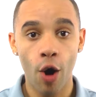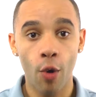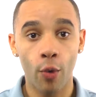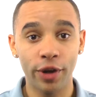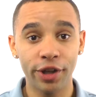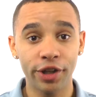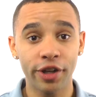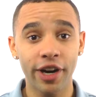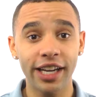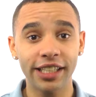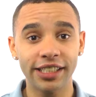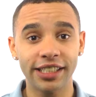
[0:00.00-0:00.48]
When
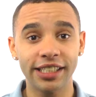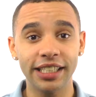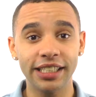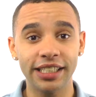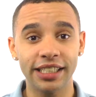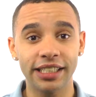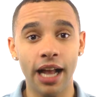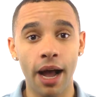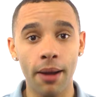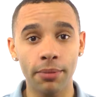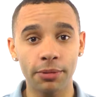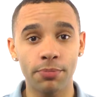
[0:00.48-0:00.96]
your AC
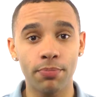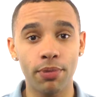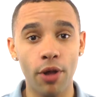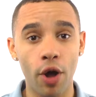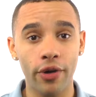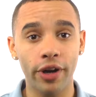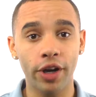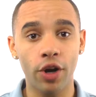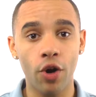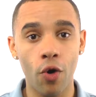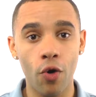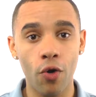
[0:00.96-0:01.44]
stops
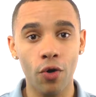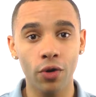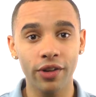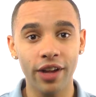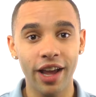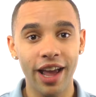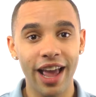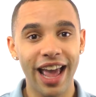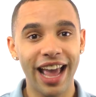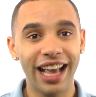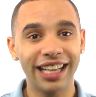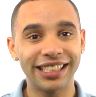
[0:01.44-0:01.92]
blowing
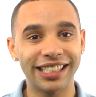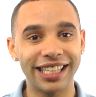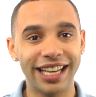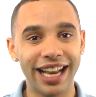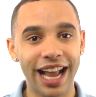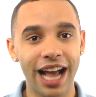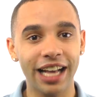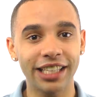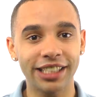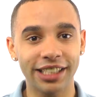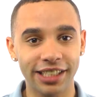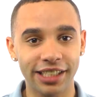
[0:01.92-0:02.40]
cold, it's
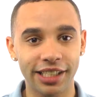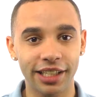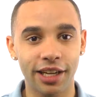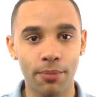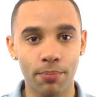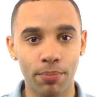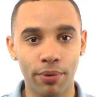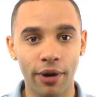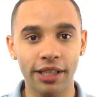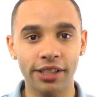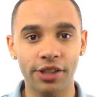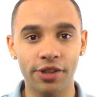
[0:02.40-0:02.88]
not just the
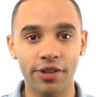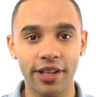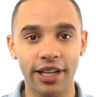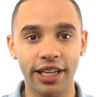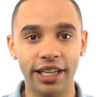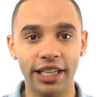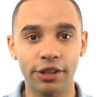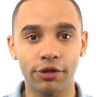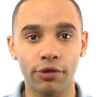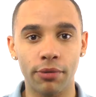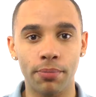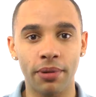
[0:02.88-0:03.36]
compressor that
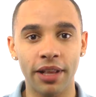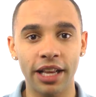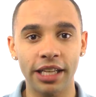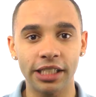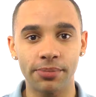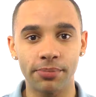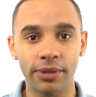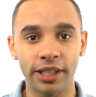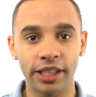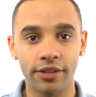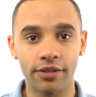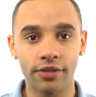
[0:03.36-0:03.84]
needs
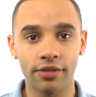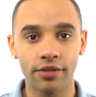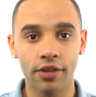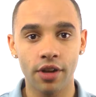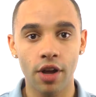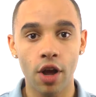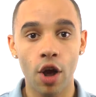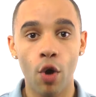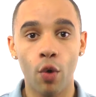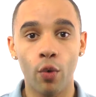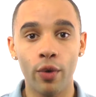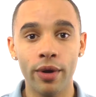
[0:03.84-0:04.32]
replacement.
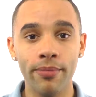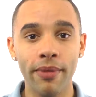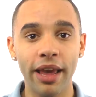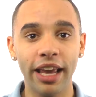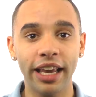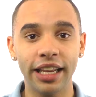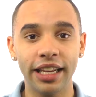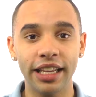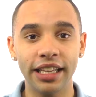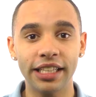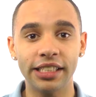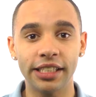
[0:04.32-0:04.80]
We make
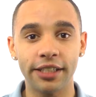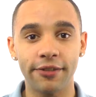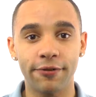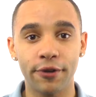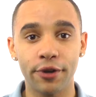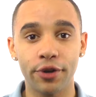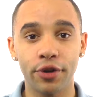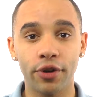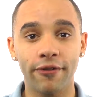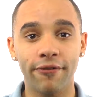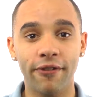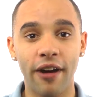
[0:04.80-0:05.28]
it easy for
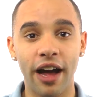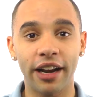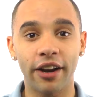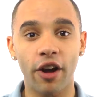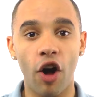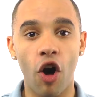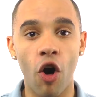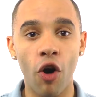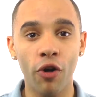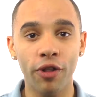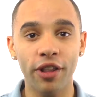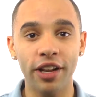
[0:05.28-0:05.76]
you to find
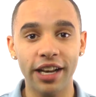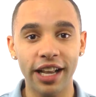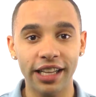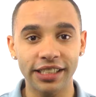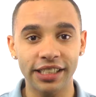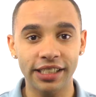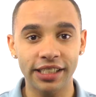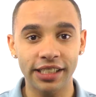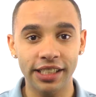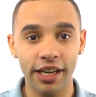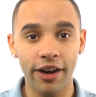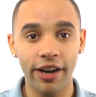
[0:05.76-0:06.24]
all the
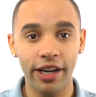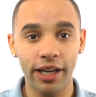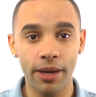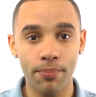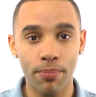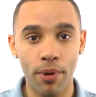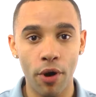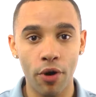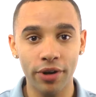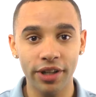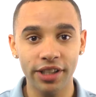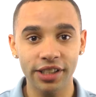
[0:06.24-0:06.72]
necessary
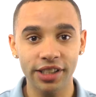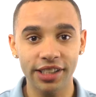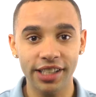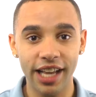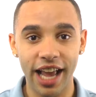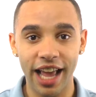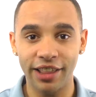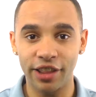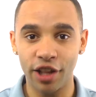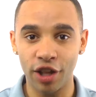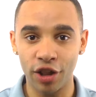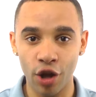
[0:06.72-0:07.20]
components
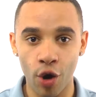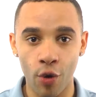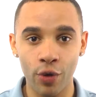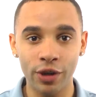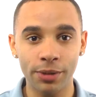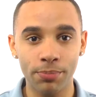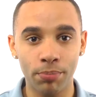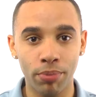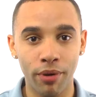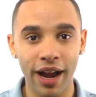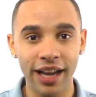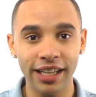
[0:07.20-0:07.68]
at the
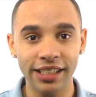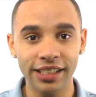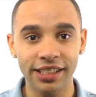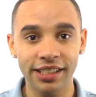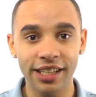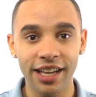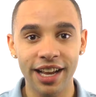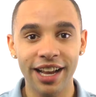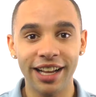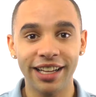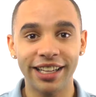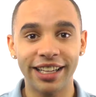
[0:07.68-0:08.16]
lowest price
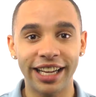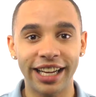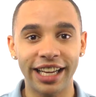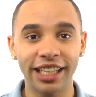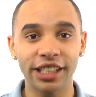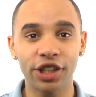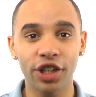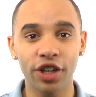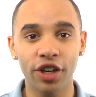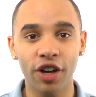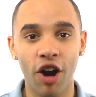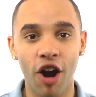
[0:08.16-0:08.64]
to get
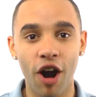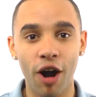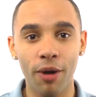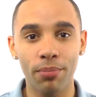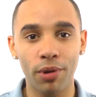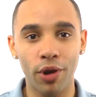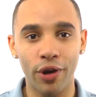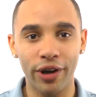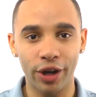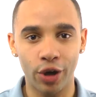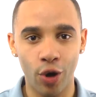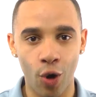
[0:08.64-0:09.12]
your car
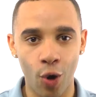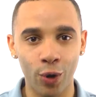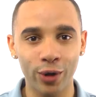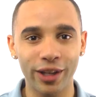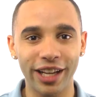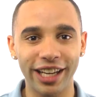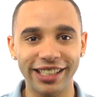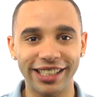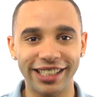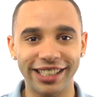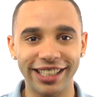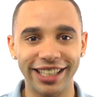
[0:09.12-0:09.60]
blowing cold
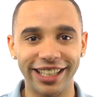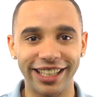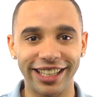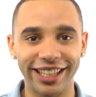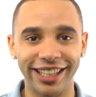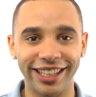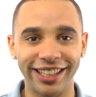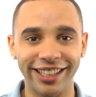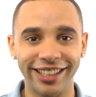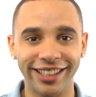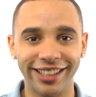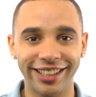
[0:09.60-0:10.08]
AC
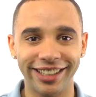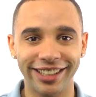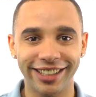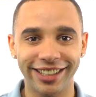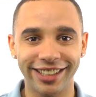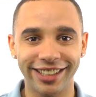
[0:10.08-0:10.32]
again.